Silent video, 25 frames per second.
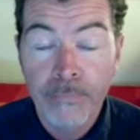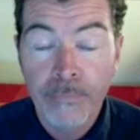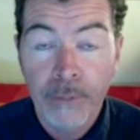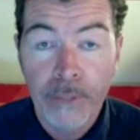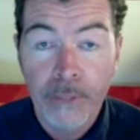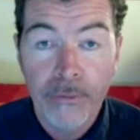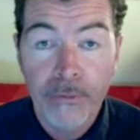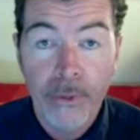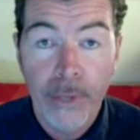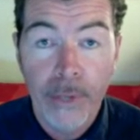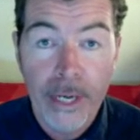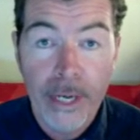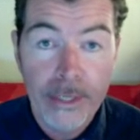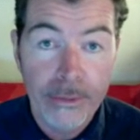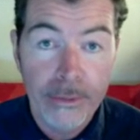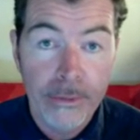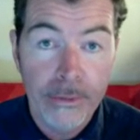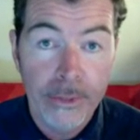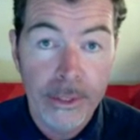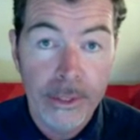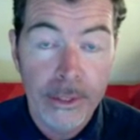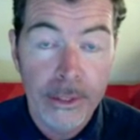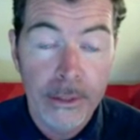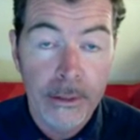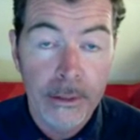of you
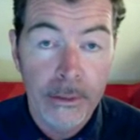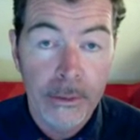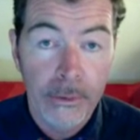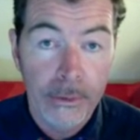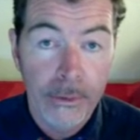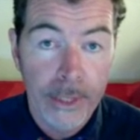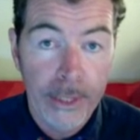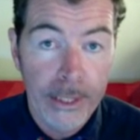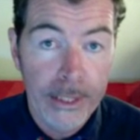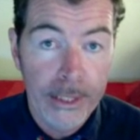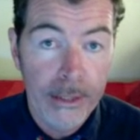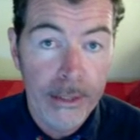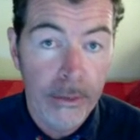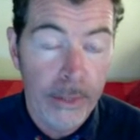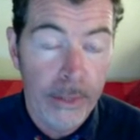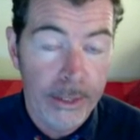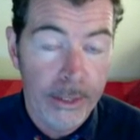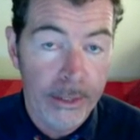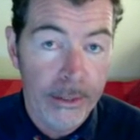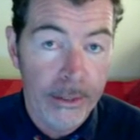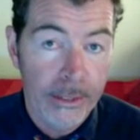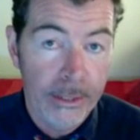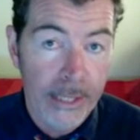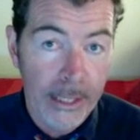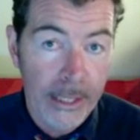answering or getting
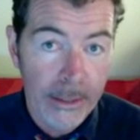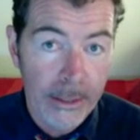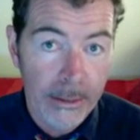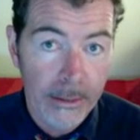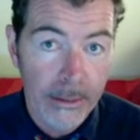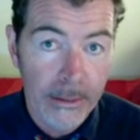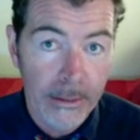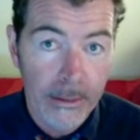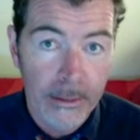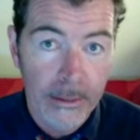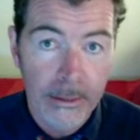questions answered.